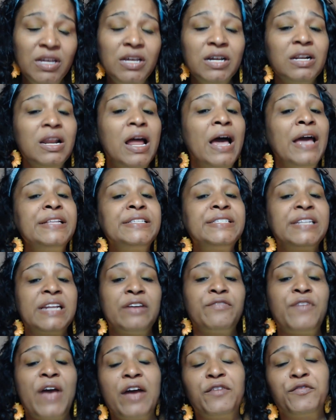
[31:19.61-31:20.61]
Clients that
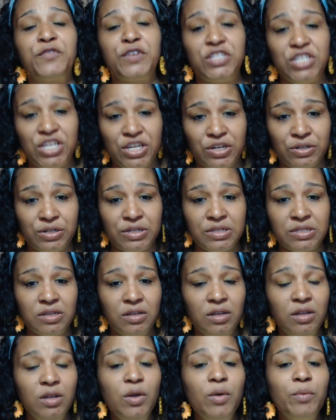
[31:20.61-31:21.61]
I've had for years,
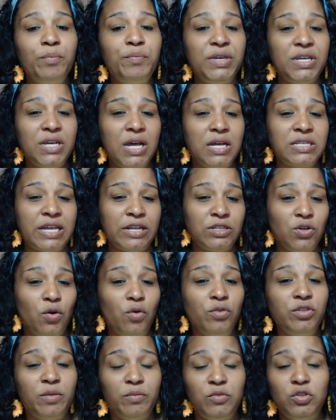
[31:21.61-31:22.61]
because I
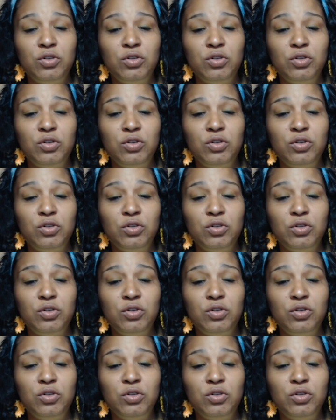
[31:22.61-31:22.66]
told them,